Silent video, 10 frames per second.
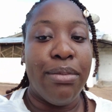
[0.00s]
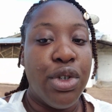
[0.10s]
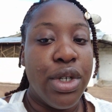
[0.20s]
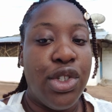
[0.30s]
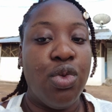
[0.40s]

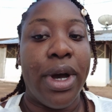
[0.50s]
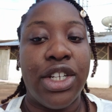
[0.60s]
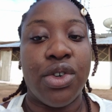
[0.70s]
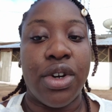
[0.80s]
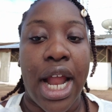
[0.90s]
doing too
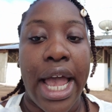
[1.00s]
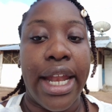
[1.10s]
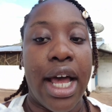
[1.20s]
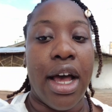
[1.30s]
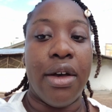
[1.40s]
much or not
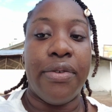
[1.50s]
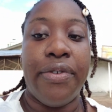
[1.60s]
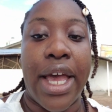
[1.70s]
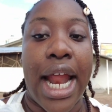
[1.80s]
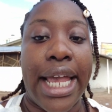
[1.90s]

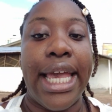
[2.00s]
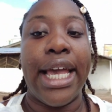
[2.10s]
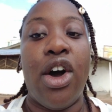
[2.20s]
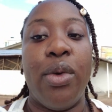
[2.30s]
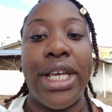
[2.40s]
enough. And I
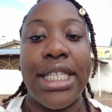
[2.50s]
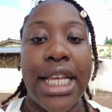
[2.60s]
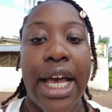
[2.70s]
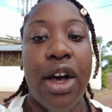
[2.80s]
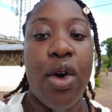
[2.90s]
can't always
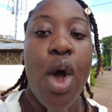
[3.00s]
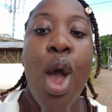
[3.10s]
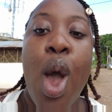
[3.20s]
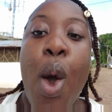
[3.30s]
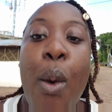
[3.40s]
tell
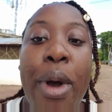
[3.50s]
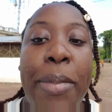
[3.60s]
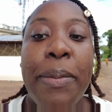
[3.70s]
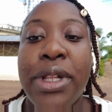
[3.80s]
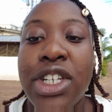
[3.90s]
when
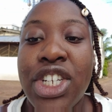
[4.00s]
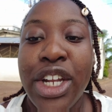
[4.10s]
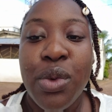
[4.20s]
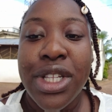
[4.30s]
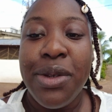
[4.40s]
people are
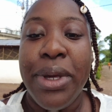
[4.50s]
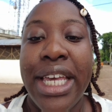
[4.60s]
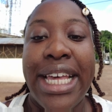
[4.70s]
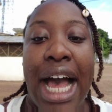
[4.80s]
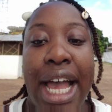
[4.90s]
genuinely
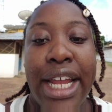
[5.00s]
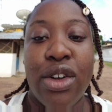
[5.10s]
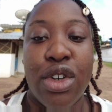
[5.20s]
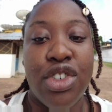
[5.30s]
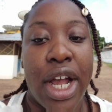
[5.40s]
being kind
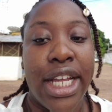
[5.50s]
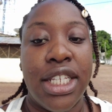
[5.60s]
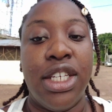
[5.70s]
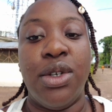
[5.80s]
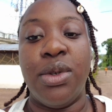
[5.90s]
or trying
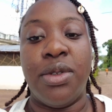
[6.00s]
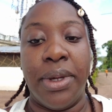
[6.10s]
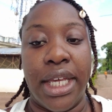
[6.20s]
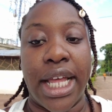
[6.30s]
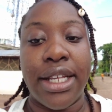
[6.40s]
to use
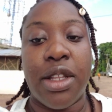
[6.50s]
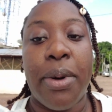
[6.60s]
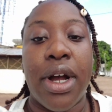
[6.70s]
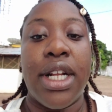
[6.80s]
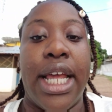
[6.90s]
me. That's the
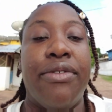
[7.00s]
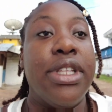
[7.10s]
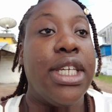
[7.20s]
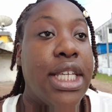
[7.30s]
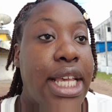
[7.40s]
part that
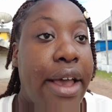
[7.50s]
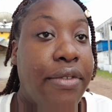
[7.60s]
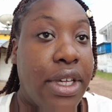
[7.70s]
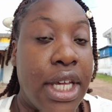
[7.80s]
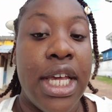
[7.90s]
really gets
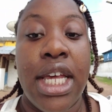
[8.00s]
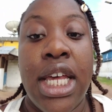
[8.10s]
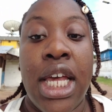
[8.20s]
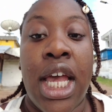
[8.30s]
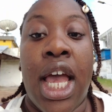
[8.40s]
heavy.
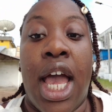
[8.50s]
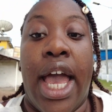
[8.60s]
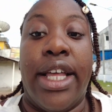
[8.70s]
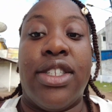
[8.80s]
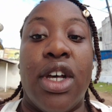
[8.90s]

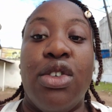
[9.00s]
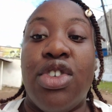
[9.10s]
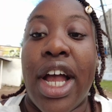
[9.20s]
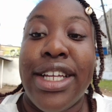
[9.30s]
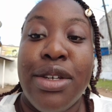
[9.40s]
And so
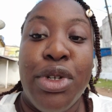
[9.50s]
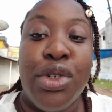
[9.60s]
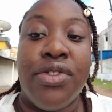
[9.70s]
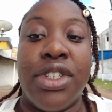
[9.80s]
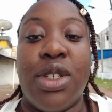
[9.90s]
trying to
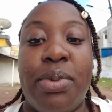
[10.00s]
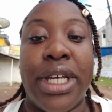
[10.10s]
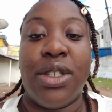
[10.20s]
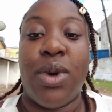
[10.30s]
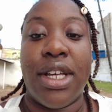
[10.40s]
maneuver this
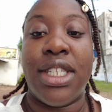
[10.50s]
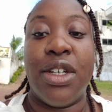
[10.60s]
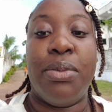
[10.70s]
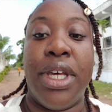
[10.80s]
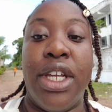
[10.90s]
place while
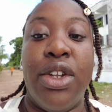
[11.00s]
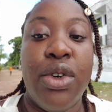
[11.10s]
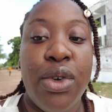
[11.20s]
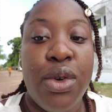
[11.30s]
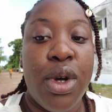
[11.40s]
still being
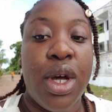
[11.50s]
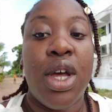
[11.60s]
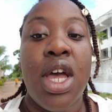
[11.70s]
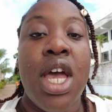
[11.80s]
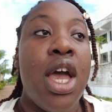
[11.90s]
new,
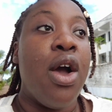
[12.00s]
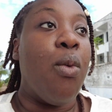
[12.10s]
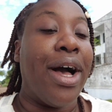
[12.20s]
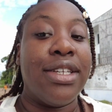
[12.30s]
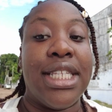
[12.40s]

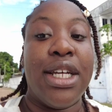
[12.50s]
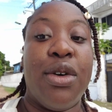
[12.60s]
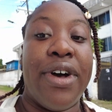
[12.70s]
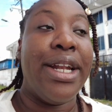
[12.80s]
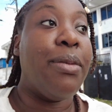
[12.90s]
while still
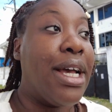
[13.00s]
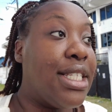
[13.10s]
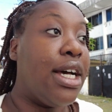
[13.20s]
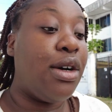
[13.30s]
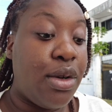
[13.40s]
finding
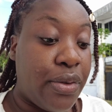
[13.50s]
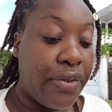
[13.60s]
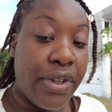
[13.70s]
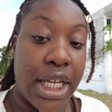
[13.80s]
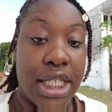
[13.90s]
myself,
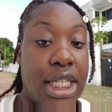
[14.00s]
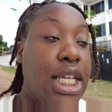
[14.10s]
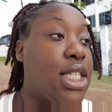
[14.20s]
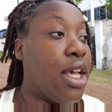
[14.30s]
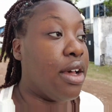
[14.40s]

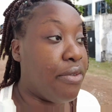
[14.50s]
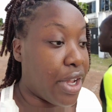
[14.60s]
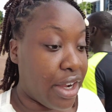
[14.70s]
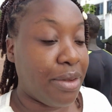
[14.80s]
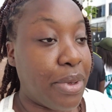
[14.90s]
it's a
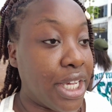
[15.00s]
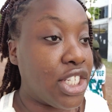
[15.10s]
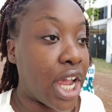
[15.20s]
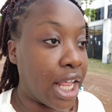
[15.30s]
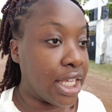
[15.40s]
very big
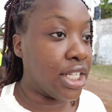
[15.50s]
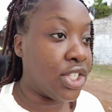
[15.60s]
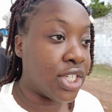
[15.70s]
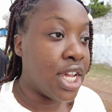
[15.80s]
challenge.